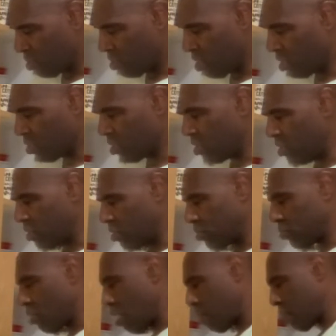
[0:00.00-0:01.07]
That's it. A
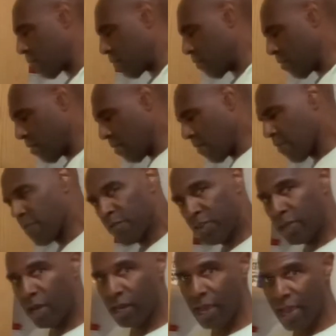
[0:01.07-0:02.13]
drop of
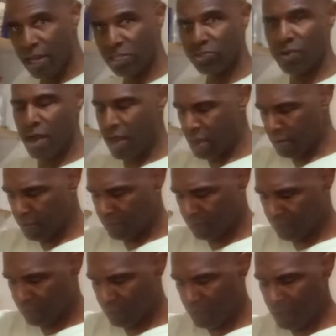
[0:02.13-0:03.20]
vanilla extract.
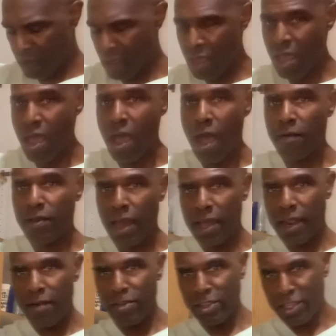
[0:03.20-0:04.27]
I've got
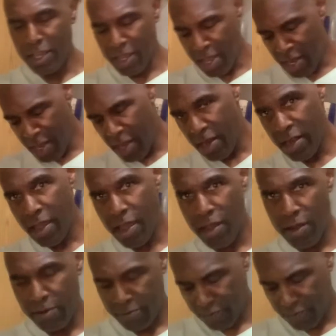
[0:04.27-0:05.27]
everything in here now.